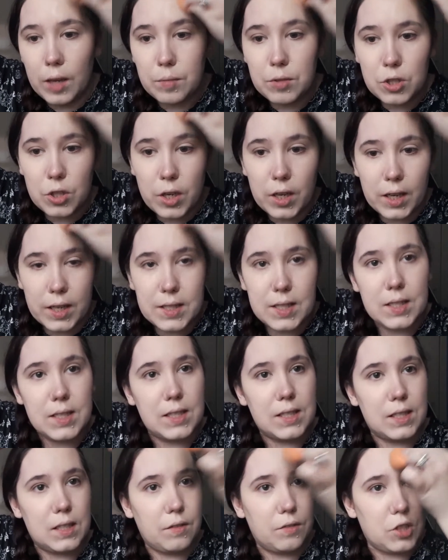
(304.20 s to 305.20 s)
I'm doing is,
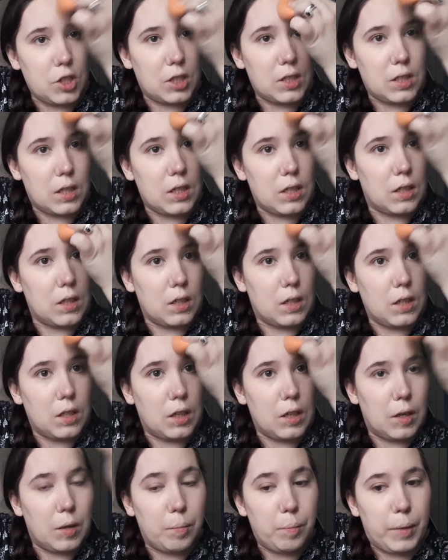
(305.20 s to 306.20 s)
instead of just
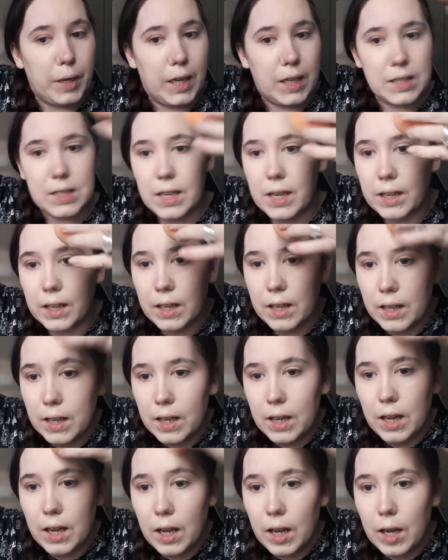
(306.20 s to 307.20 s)
patting,
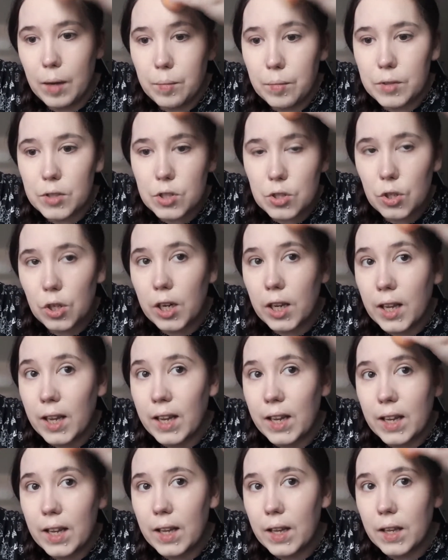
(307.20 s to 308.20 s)
I'm sort
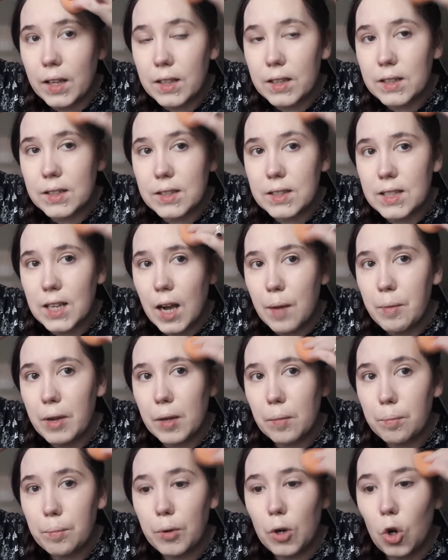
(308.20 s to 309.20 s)
of
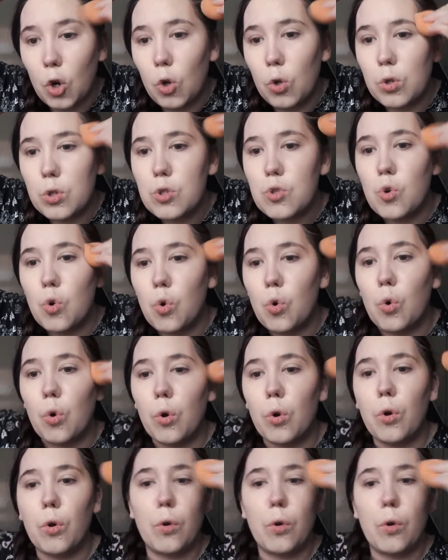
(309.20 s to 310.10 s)
dabbing, but also